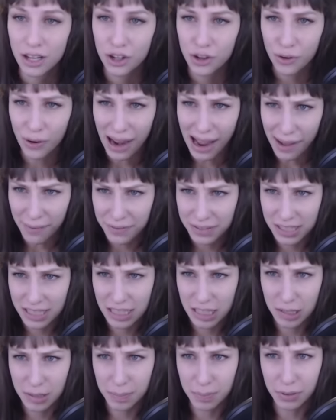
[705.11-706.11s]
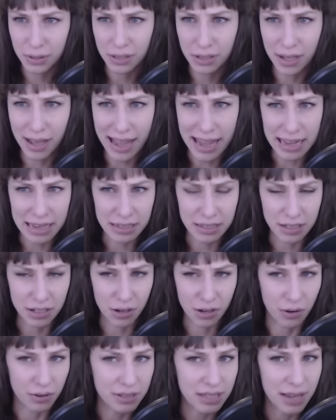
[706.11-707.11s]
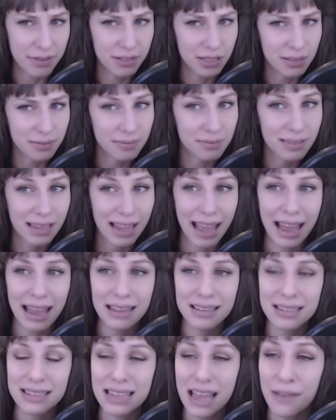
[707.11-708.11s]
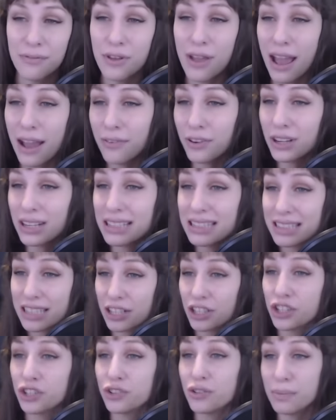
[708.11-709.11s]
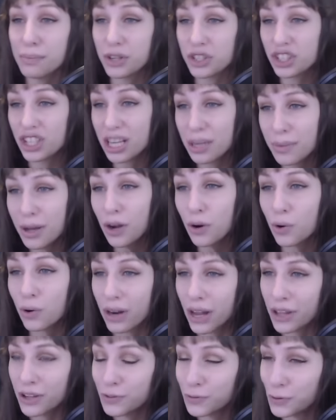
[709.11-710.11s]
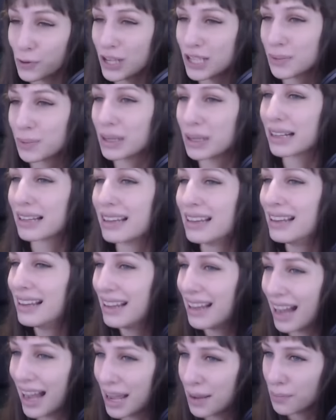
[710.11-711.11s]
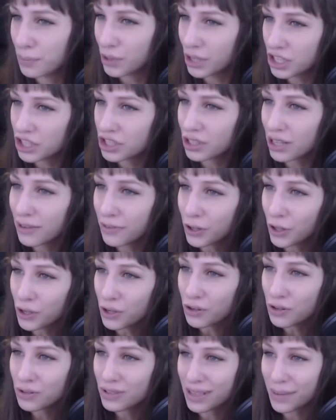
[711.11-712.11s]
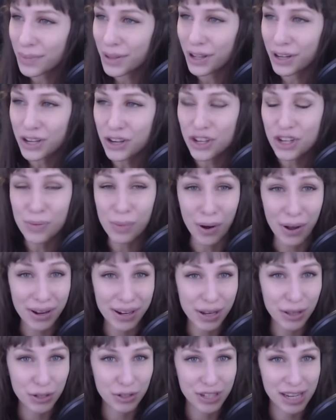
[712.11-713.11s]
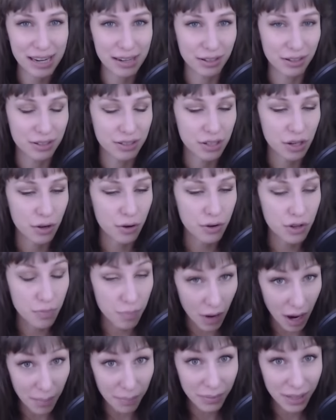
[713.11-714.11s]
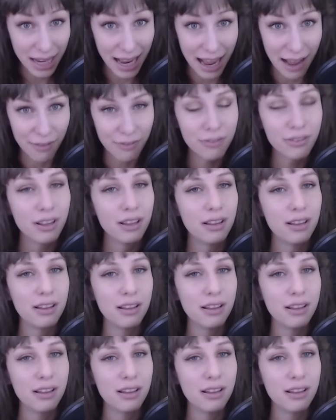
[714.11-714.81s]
Grafsb eight zero seven asks, have you ever considered doing machinima or other voice work? I am pretty sure I've heard you do something on YouTube on another channel, so you probably have.